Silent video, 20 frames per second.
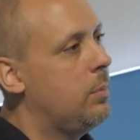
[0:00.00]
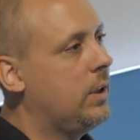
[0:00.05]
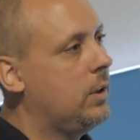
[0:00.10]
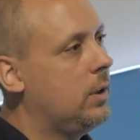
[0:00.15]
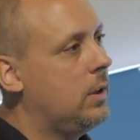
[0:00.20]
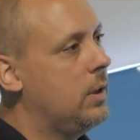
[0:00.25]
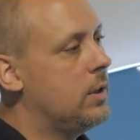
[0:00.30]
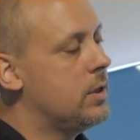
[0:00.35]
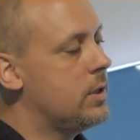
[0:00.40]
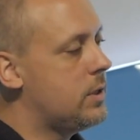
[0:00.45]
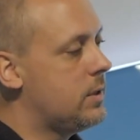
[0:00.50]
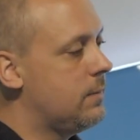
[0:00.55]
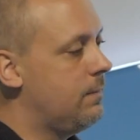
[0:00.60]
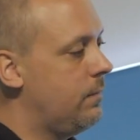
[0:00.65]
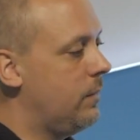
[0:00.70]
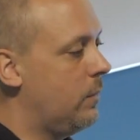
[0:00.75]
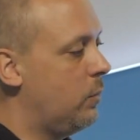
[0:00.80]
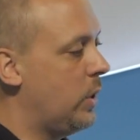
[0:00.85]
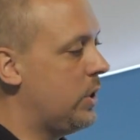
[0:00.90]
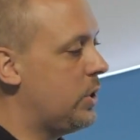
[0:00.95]
Because
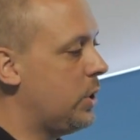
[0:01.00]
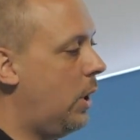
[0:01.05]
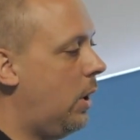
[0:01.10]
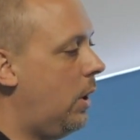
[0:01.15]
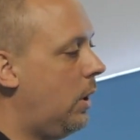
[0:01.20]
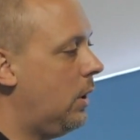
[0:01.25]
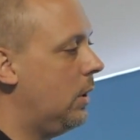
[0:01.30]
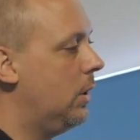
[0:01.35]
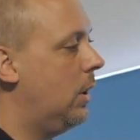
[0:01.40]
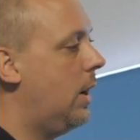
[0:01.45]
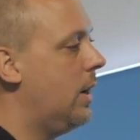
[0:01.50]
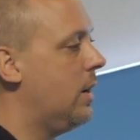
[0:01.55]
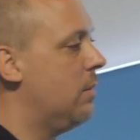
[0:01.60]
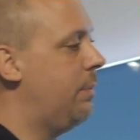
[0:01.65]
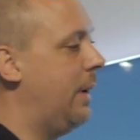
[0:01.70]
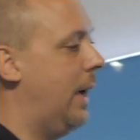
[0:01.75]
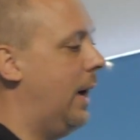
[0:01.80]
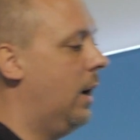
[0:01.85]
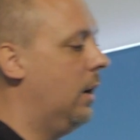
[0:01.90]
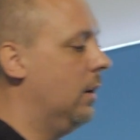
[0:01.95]
we talk a lot
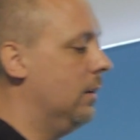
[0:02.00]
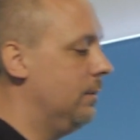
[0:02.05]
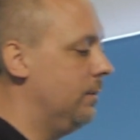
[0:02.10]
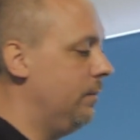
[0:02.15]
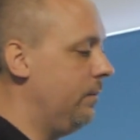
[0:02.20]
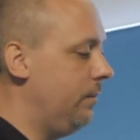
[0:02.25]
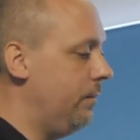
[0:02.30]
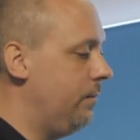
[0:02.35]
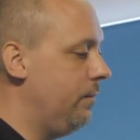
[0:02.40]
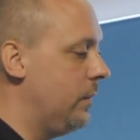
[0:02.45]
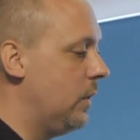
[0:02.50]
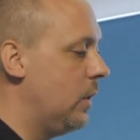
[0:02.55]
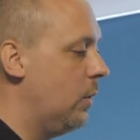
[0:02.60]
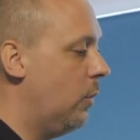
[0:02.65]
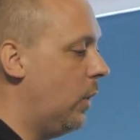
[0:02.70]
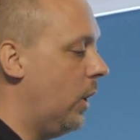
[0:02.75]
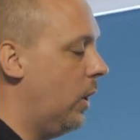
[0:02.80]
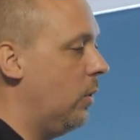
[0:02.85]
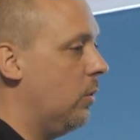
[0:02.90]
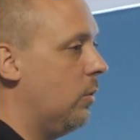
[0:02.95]
about,
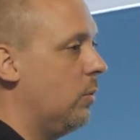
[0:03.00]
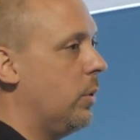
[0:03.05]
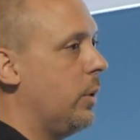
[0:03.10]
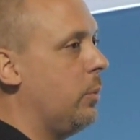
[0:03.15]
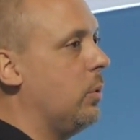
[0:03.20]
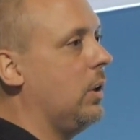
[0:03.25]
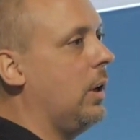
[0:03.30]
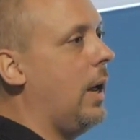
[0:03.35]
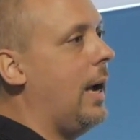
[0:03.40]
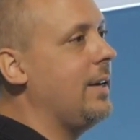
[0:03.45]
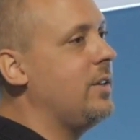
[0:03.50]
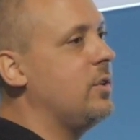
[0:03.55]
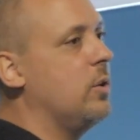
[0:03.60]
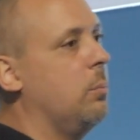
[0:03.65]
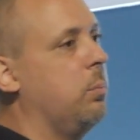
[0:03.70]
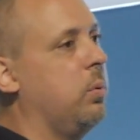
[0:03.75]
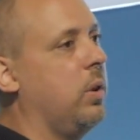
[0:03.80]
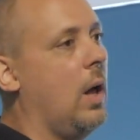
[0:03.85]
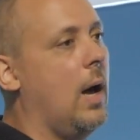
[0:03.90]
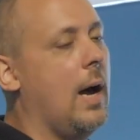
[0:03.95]
well, we would like
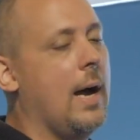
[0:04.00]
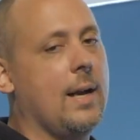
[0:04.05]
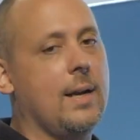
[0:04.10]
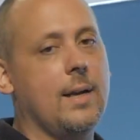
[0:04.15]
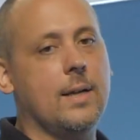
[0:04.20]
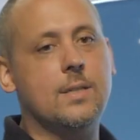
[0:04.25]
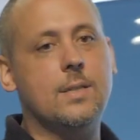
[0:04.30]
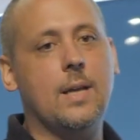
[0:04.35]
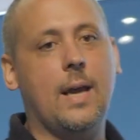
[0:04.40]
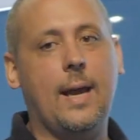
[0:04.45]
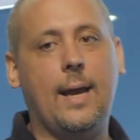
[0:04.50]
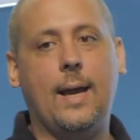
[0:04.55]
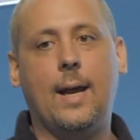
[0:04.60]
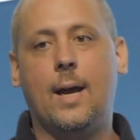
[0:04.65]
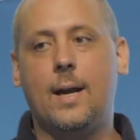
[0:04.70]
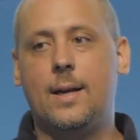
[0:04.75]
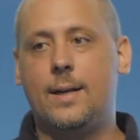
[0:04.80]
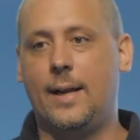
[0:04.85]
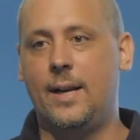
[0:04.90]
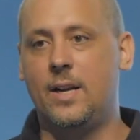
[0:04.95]
to apply this
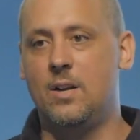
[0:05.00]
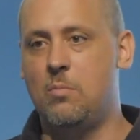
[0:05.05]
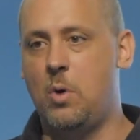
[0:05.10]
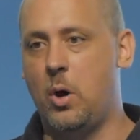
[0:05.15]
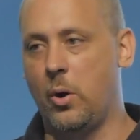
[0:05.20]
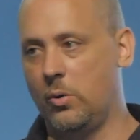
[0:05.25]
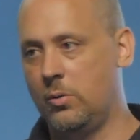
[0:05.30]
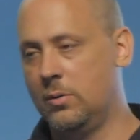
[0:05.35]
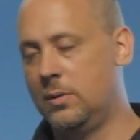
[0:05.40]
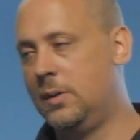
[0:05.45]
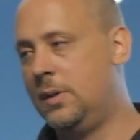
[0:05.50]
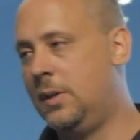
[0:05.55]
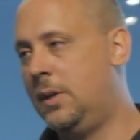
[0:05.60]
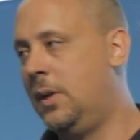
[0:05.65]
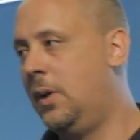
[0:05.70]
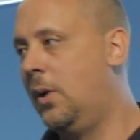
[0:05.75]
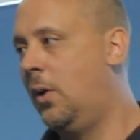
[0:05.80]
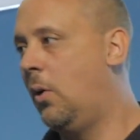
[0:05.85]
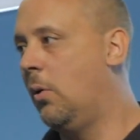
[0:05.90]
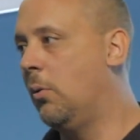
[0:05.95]
AI data model,
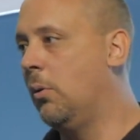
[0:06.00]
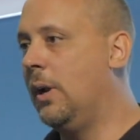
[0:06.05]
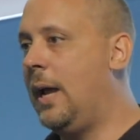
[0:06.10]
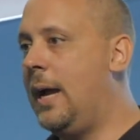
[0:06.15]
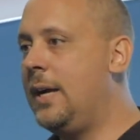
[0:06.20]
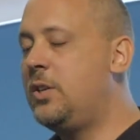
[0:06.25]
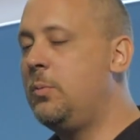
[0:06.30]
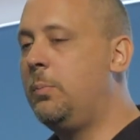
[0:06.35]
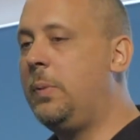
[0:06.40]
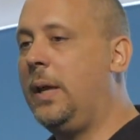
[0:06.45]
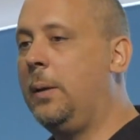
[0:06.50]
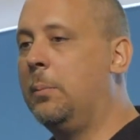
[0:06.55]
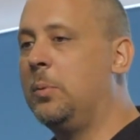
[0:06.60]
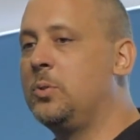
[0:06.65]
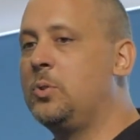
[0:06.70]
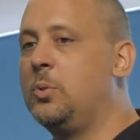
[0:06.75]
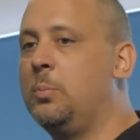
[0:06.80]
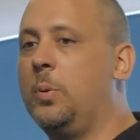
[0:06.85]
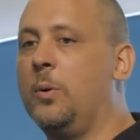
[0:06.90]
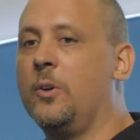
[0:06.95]
or we'd like to be
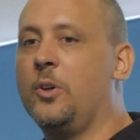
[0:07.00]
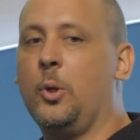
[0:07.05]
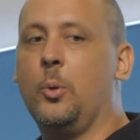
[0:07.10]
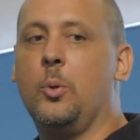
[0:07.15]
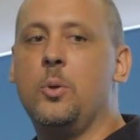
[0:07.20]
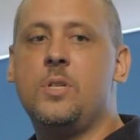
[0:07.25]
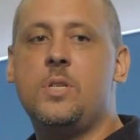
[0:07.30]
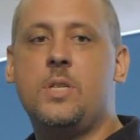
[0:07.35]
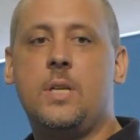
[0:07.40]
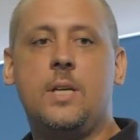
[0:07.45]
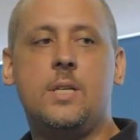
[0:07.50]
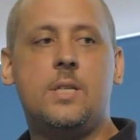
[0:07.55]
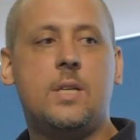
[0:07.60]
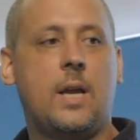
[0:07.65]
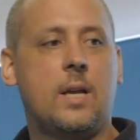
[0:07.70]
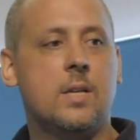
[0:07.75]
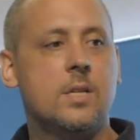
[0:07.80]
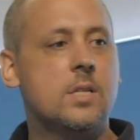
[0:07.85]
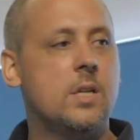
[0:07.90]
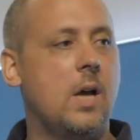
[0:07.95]
able to produce these
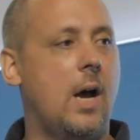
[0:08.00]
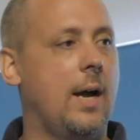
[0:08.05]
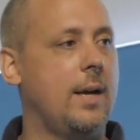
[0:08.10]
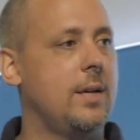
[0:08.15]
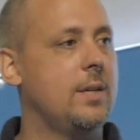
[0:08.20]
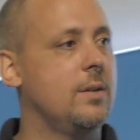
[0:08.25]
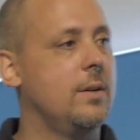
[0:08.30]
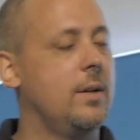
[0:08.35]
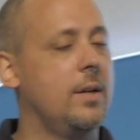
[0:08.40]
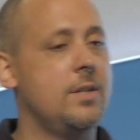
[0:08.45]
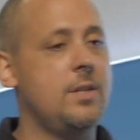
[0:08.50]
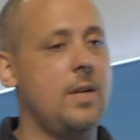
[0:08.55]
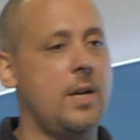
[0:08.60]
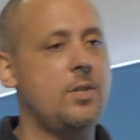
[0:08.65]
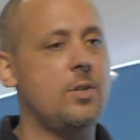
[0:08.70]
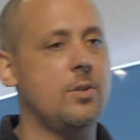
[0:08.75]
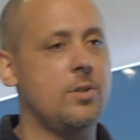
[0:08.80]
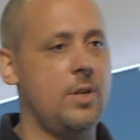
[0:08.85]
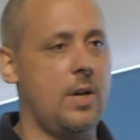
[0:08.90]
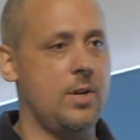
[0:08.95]
insights, et
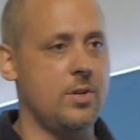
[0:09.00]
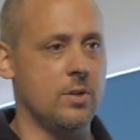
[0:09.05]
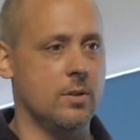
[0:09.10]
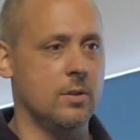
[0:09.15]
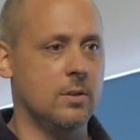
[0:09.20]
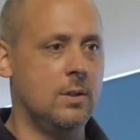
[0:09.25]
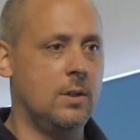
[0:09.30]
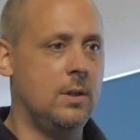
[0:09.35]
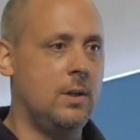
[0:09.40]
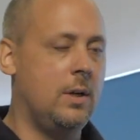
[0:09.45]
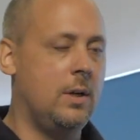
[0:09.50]
cetera, et cetera.